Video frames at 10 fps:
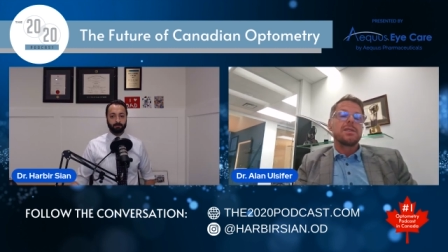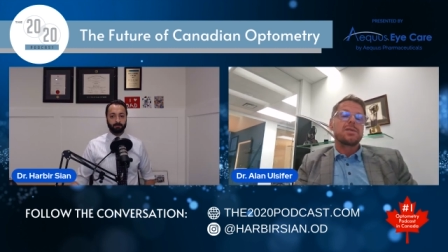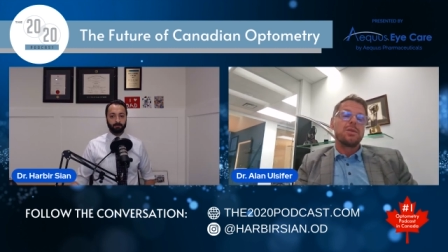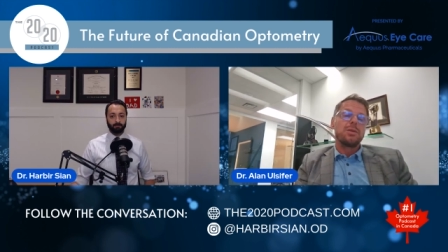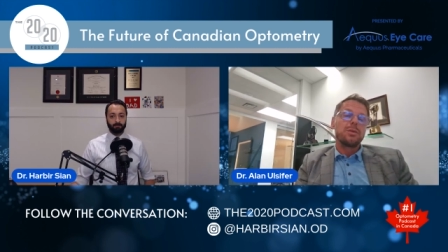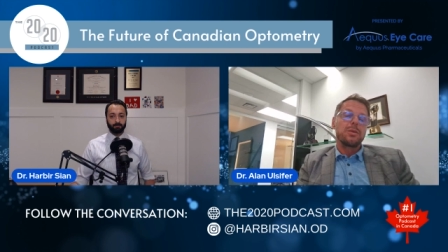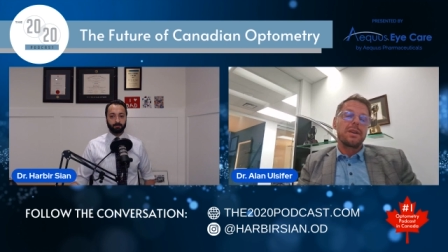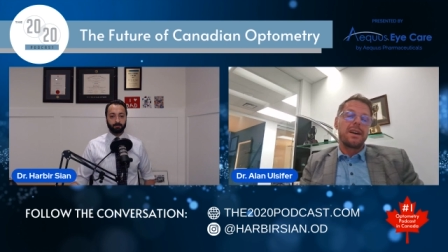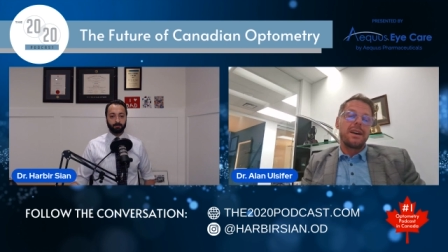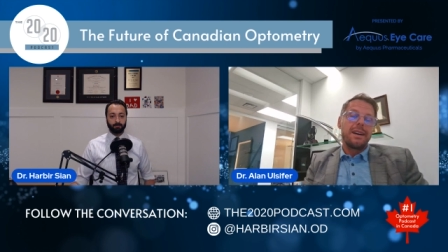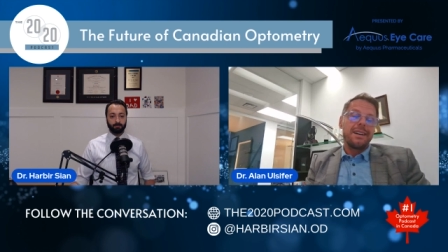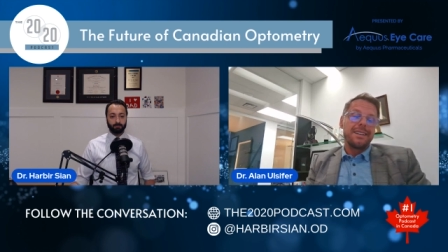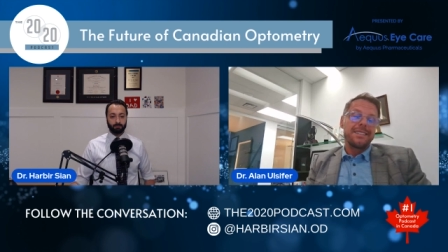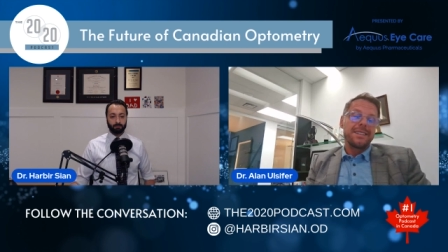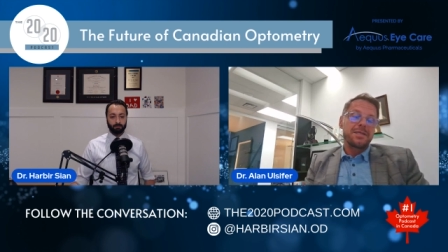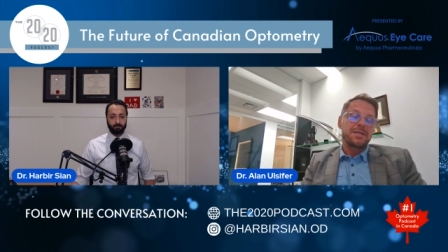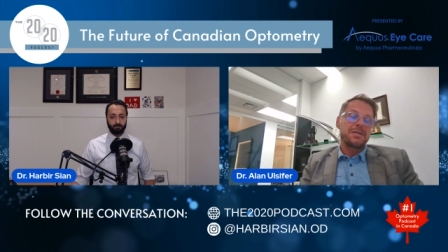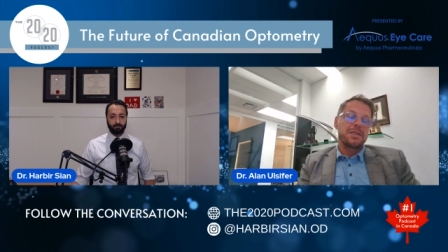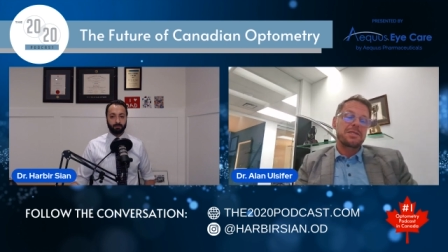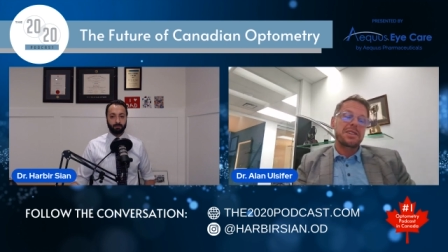So
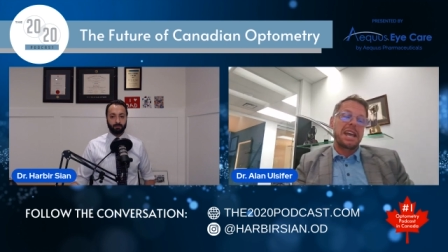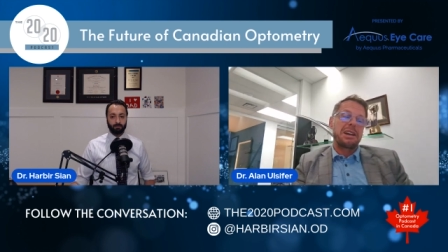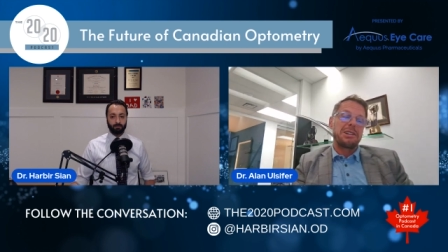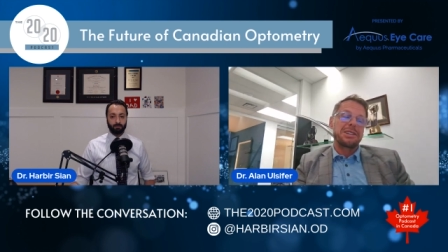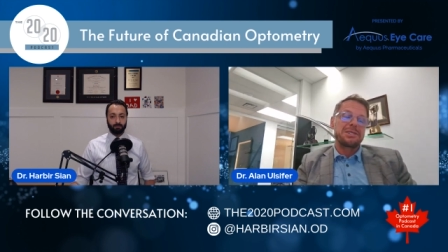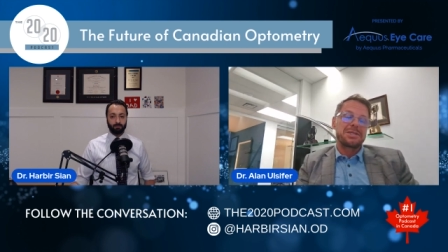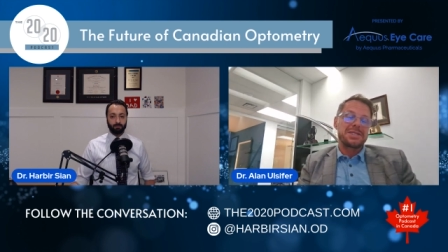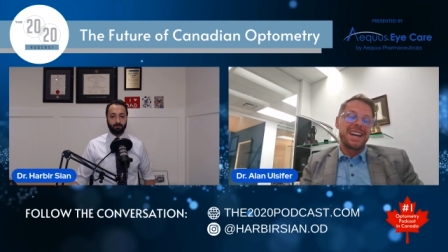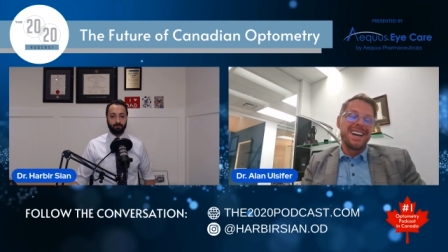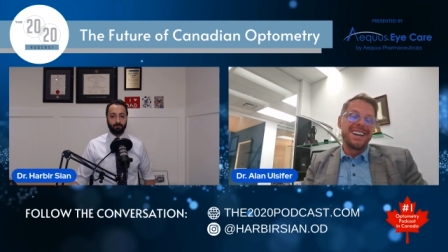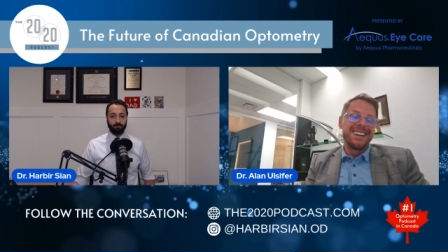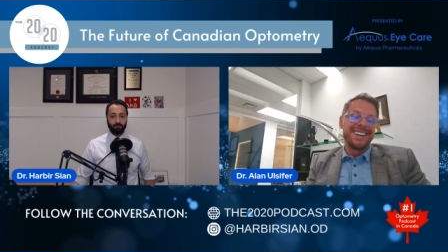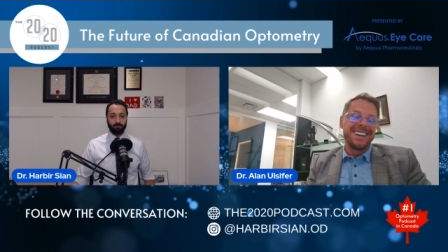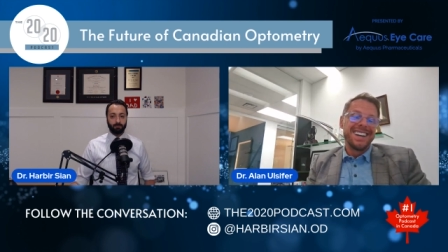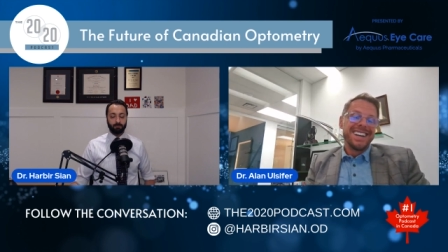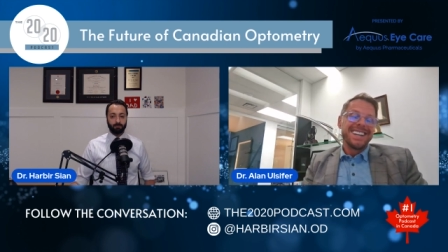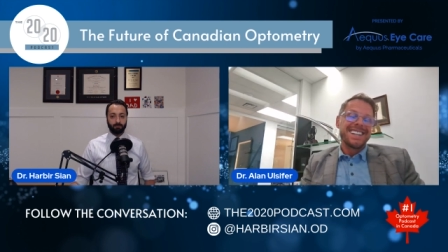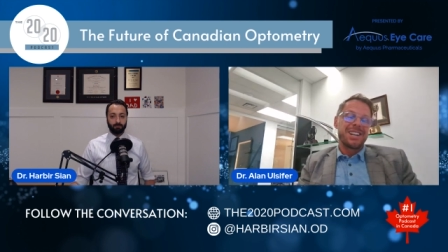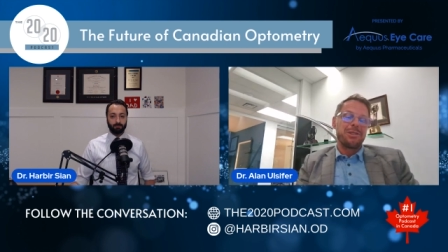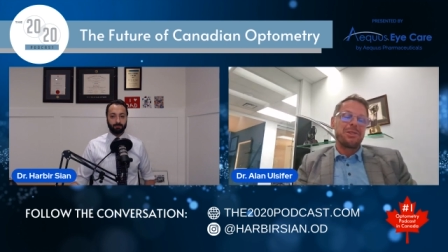the scale is,
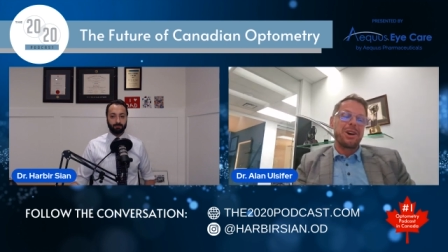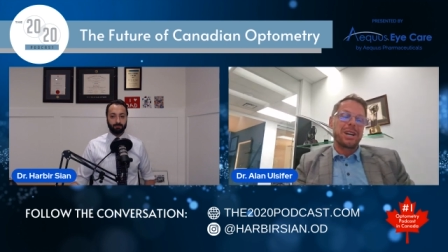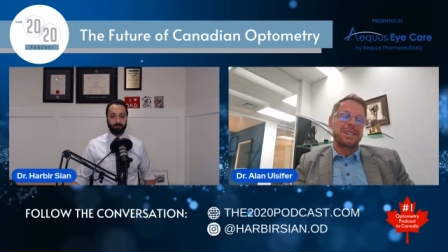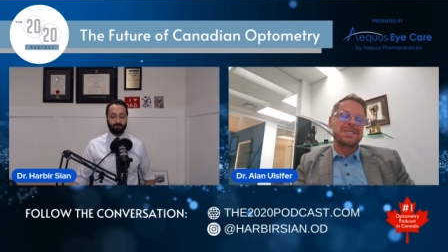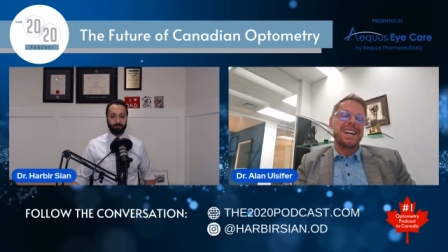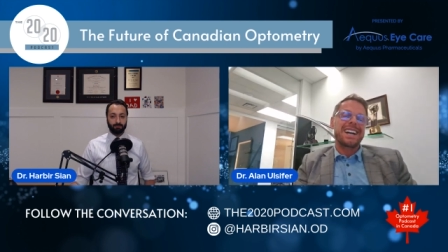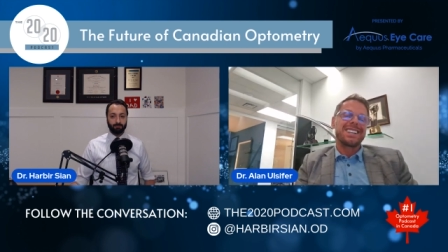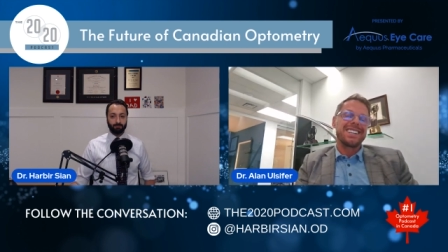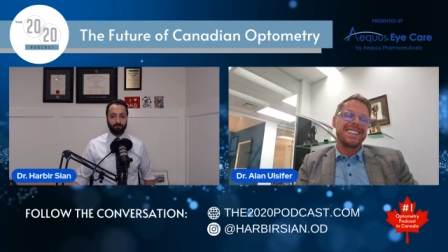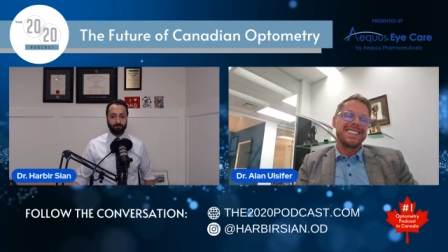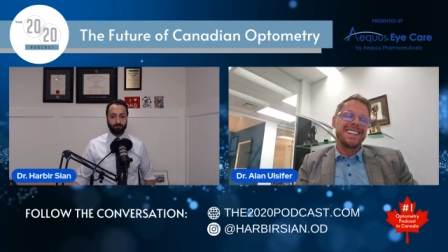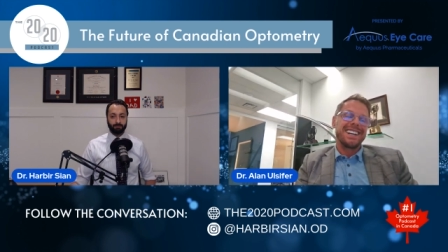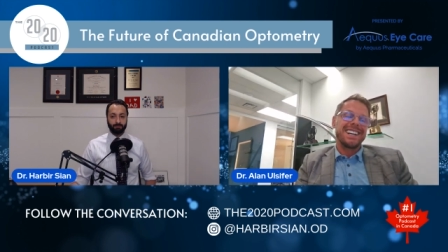not exactly,